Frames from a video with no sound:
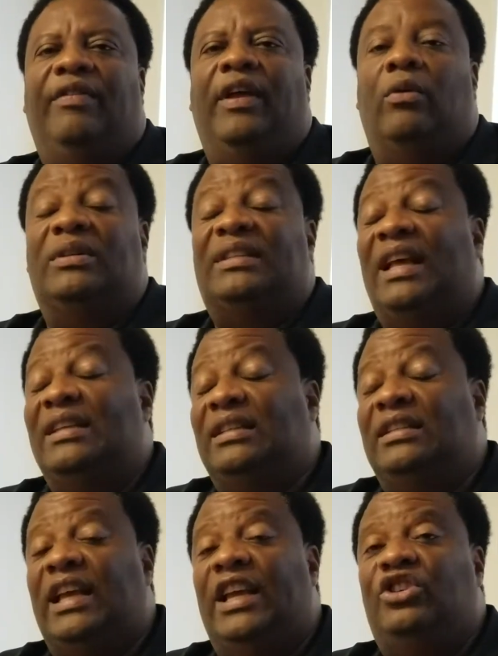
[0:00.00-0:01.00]
There was
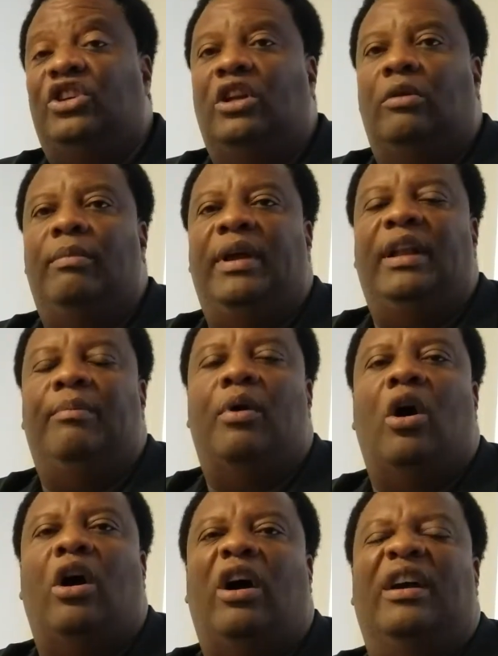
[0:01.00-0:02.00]
hesitation on many
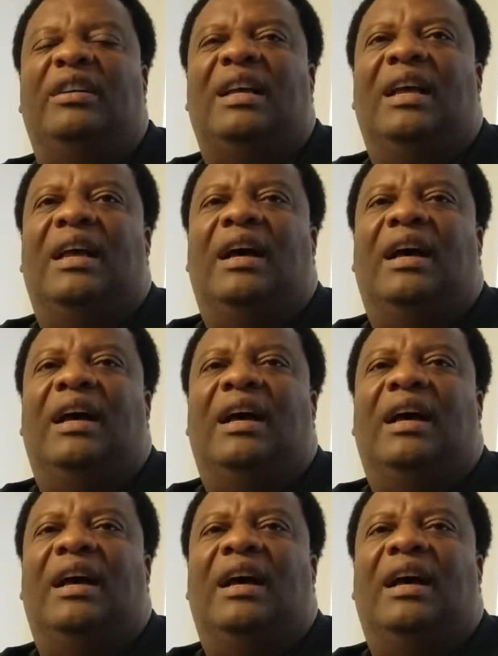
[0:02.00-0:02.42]
part